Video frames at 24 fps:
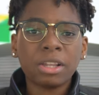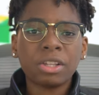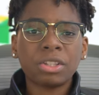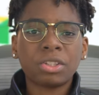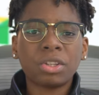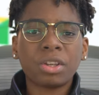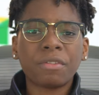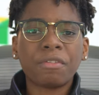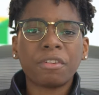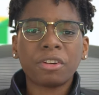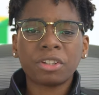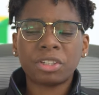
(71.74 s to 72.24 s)

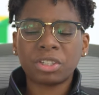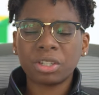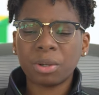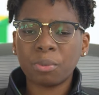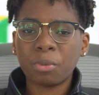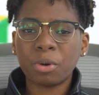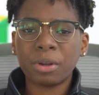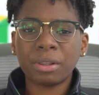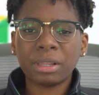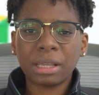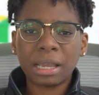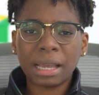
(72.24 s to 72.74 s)
so if you're
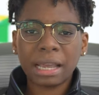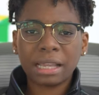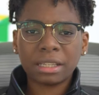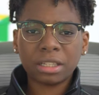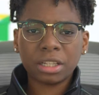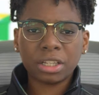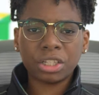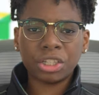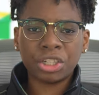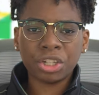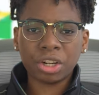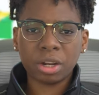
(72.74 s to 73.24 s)
someone that has
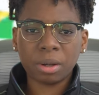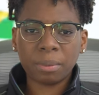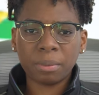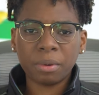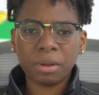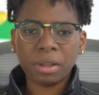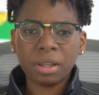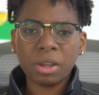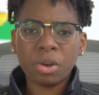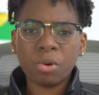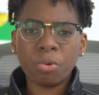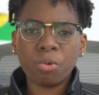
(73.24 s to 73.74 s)
a
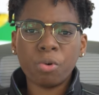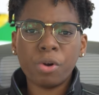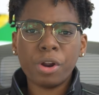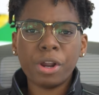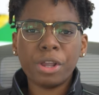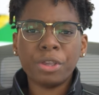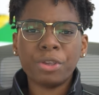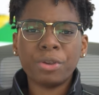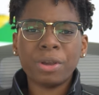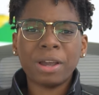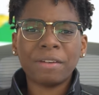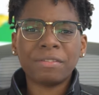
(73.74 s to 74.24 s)
job
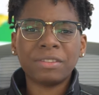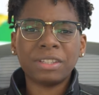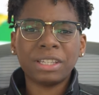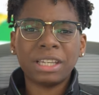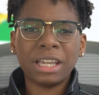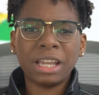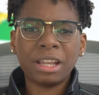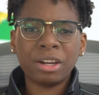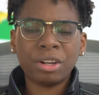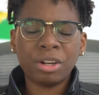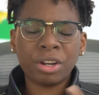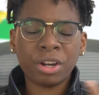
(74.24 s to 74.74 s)
where you have to
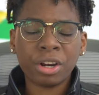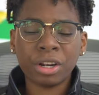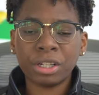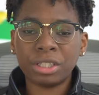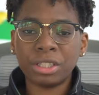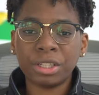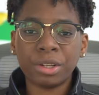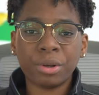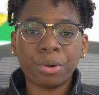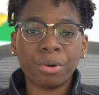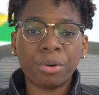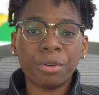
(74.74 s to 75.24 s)
get
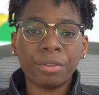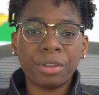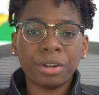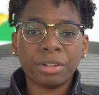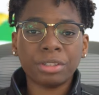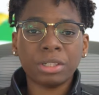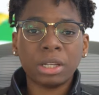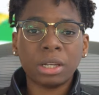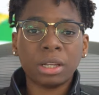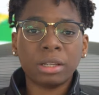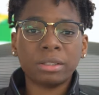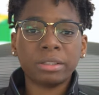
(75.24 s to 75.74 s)
dirty or
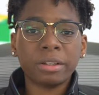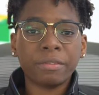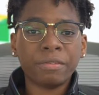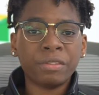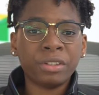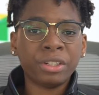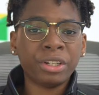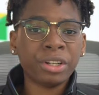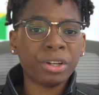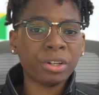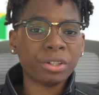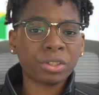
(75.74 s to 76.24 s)
there's a lot
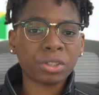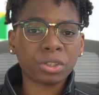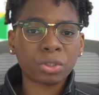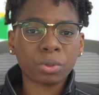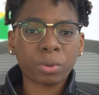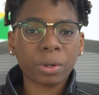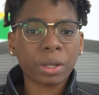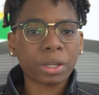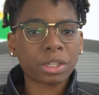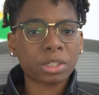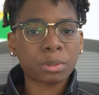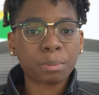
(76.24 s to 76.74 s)
of dust
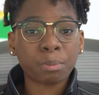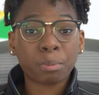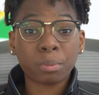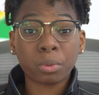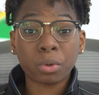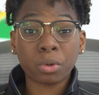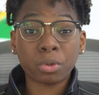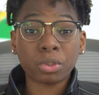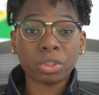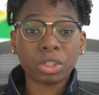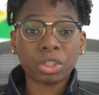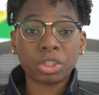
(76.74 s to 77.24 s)
or
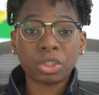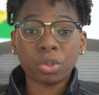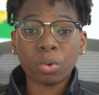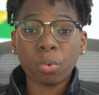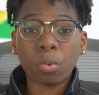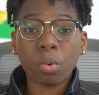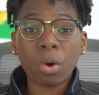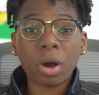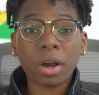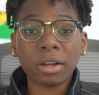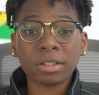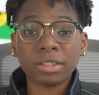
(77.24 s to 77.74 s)
exposure to
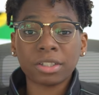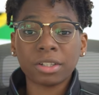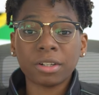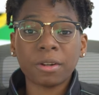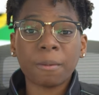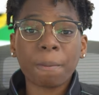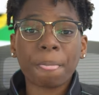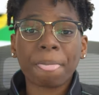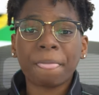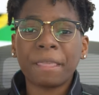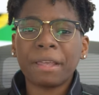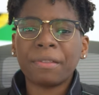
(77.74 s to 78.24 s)

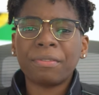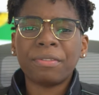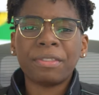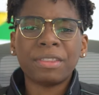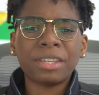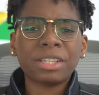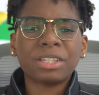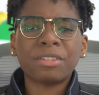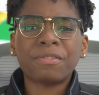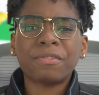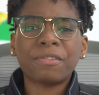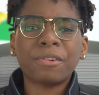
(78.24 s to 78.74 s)
water then
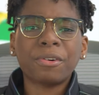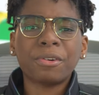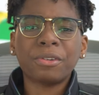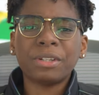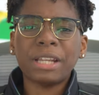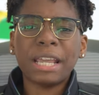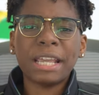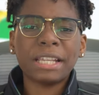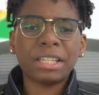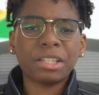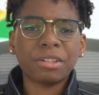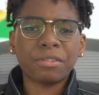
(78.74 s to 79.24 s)
this phone
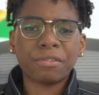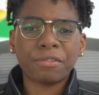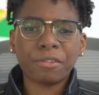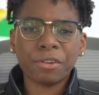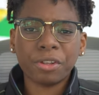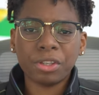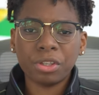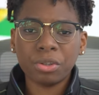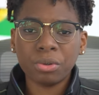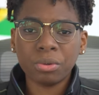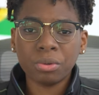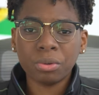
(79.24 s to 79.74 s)
isn't for
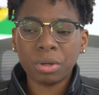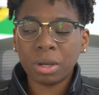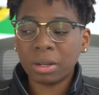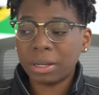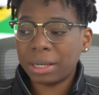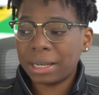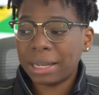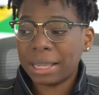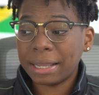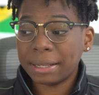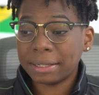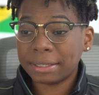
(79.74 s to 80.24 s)
you
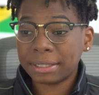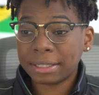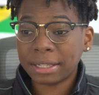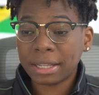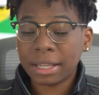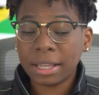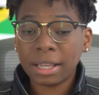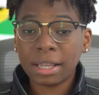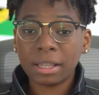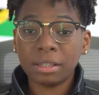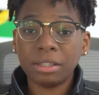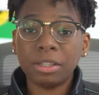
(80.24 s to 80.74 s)
unless
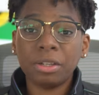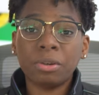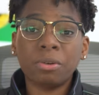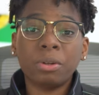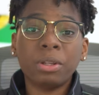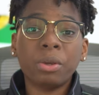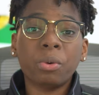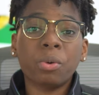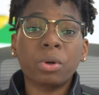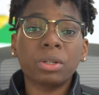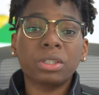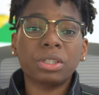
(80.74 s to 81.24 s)
you
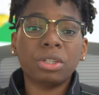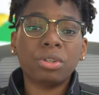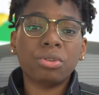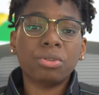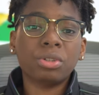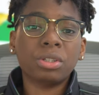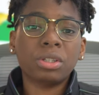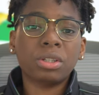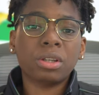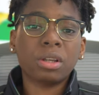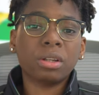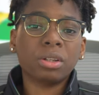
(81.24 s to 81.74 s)
only want to
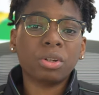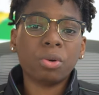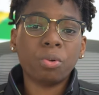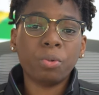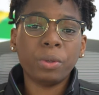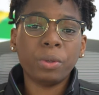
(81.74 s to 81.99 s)
use it on the